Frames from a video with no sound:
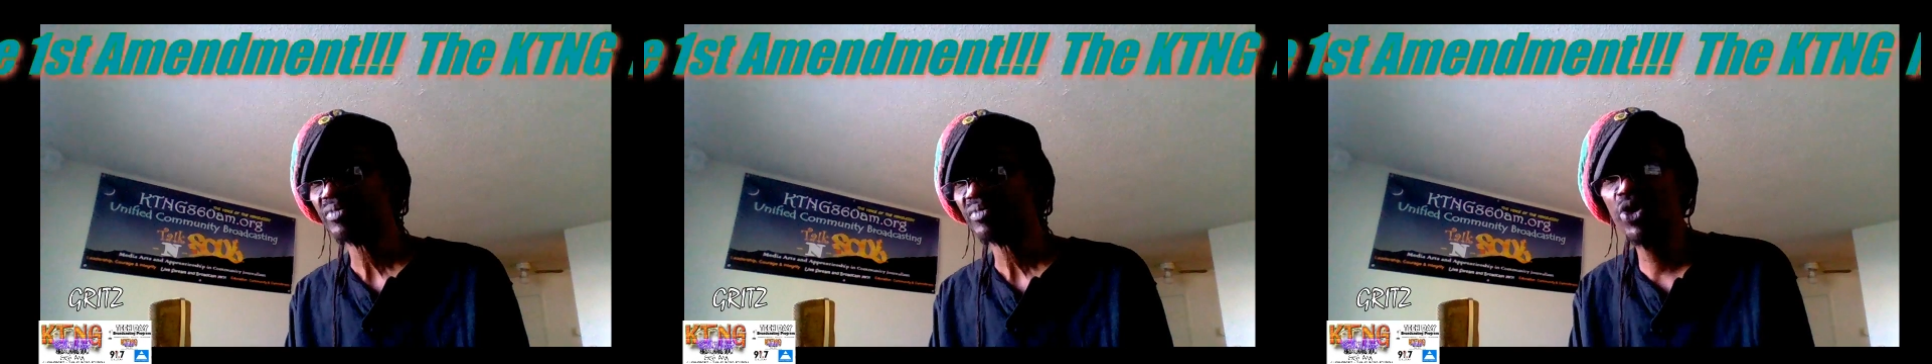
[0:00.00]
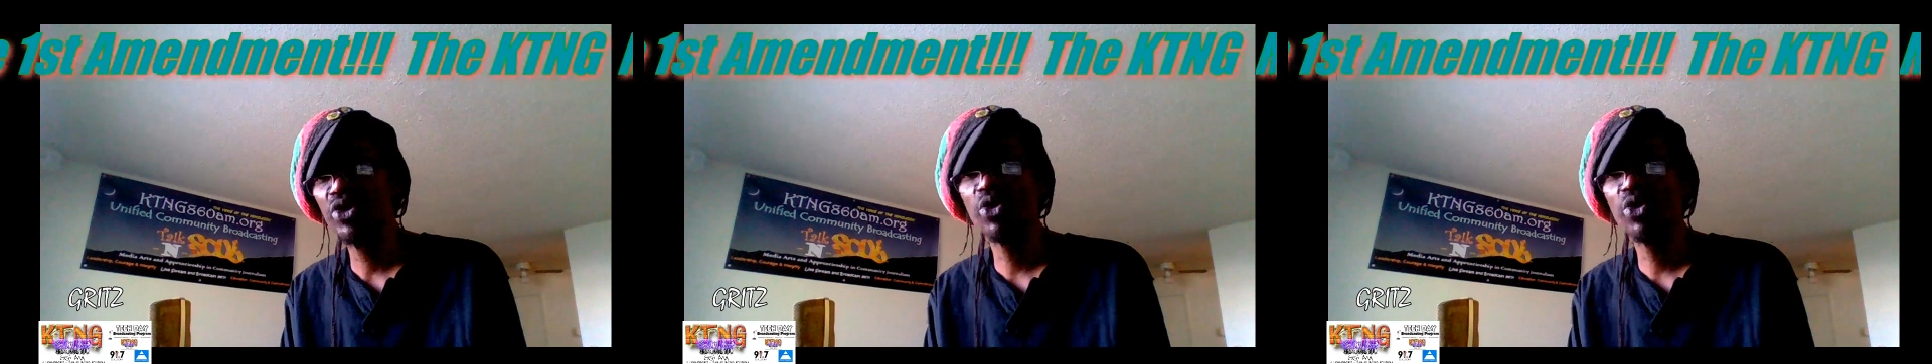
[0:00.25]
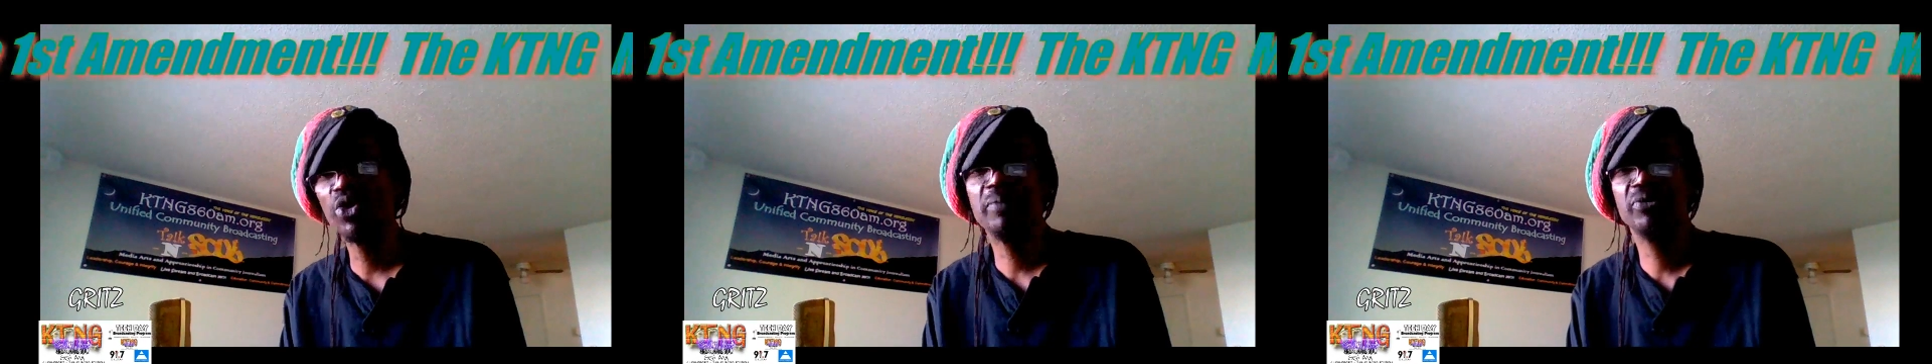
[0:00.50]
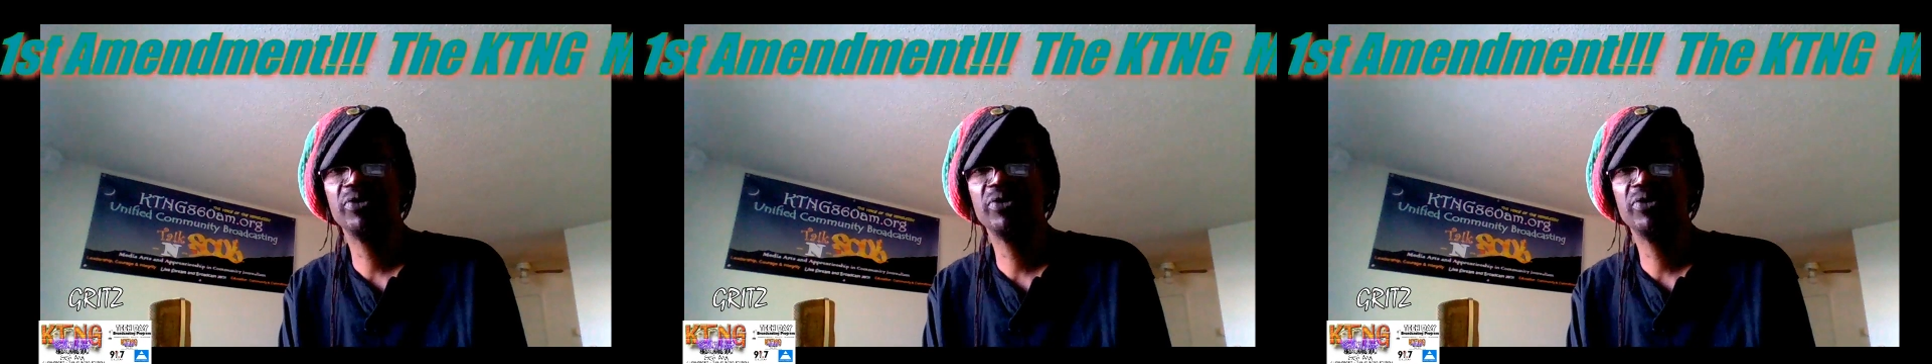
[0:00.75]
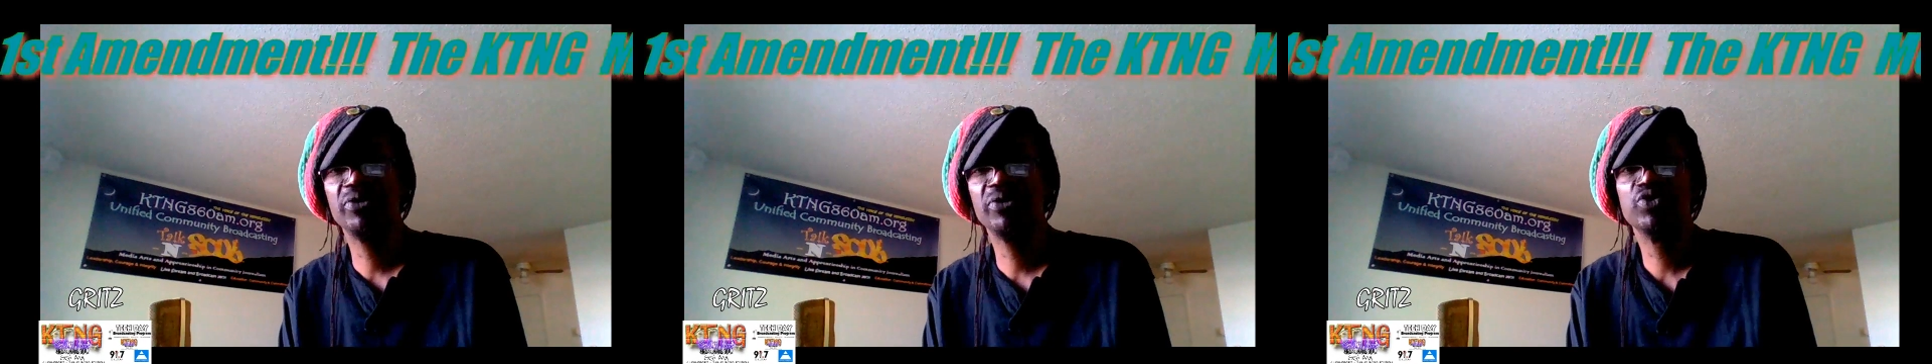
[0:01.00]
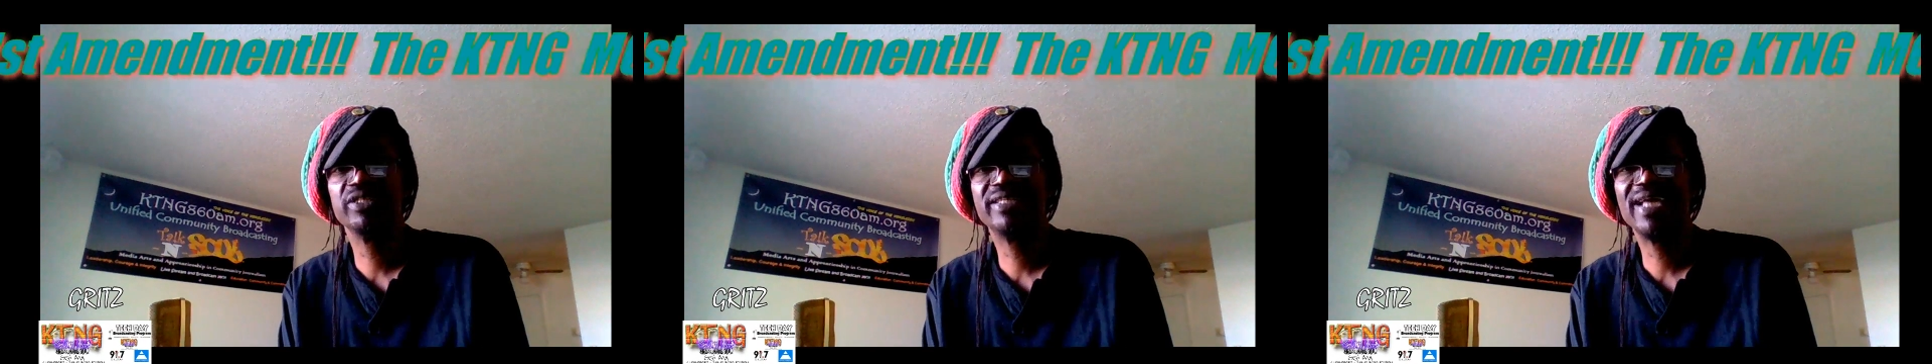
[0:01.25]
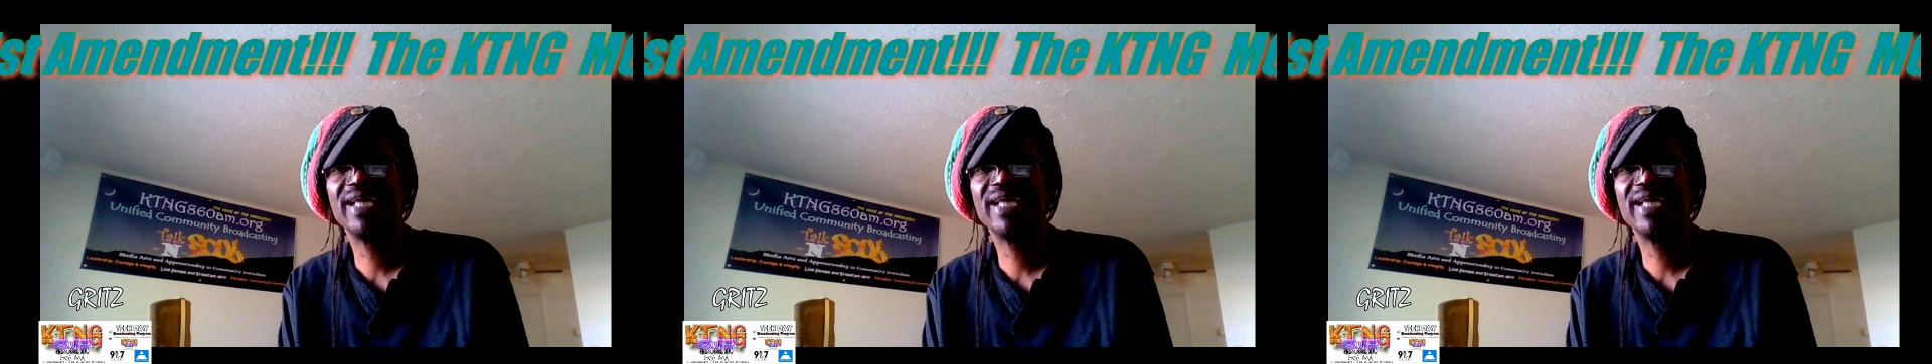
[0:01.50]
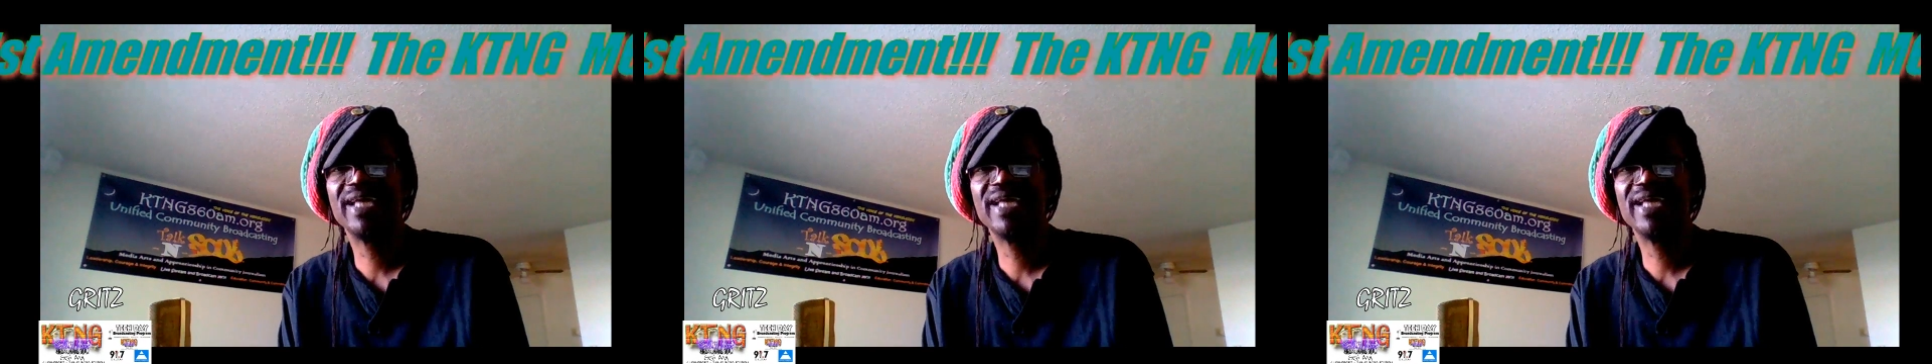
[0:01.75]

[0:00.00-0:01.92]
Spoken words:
We're the only people here holding it down.